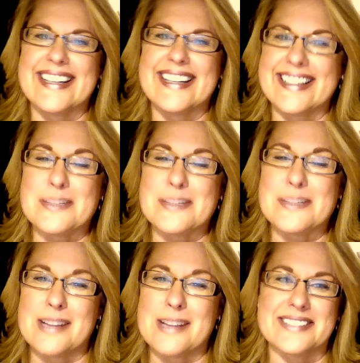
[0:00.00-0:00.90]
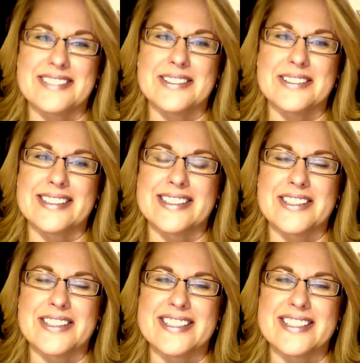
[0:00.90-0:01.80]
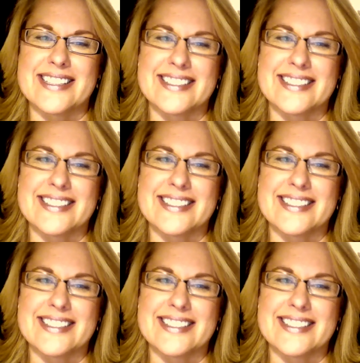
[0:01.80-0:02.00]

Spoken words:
it's a blast. I really encourage it.